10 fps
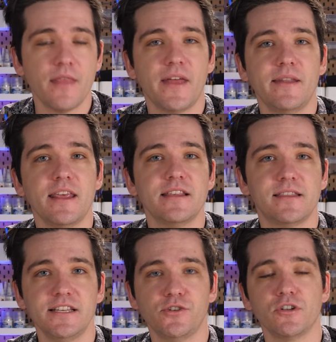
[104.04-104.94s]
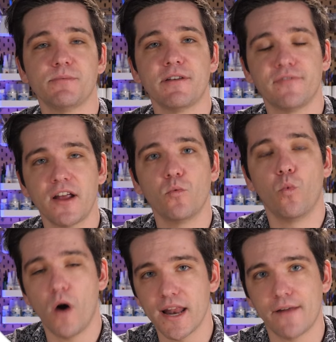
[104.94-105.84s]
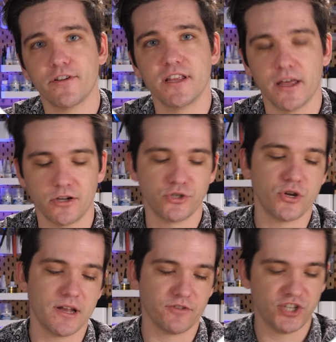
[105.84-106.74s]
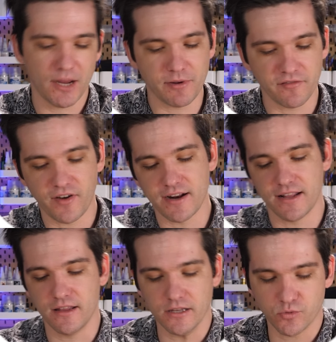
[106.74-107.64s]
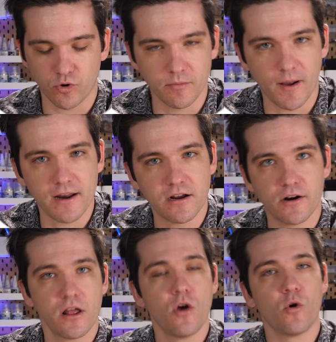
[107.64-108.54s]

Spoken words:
then these units may fight one after the other. So you can have the champion fight and then the Sworn Bodyguard,